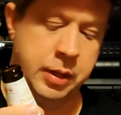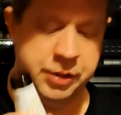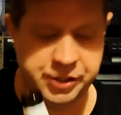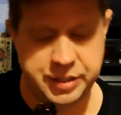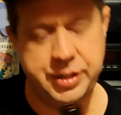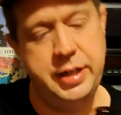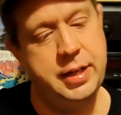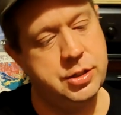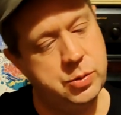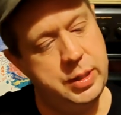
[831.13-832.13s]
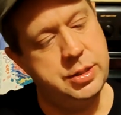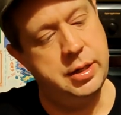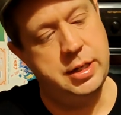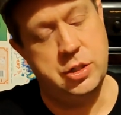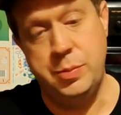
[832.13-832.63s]
The Tyskie is
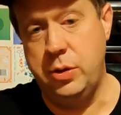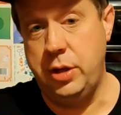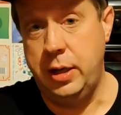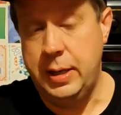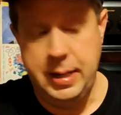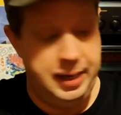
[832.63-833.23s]
sweeter, it's smoother.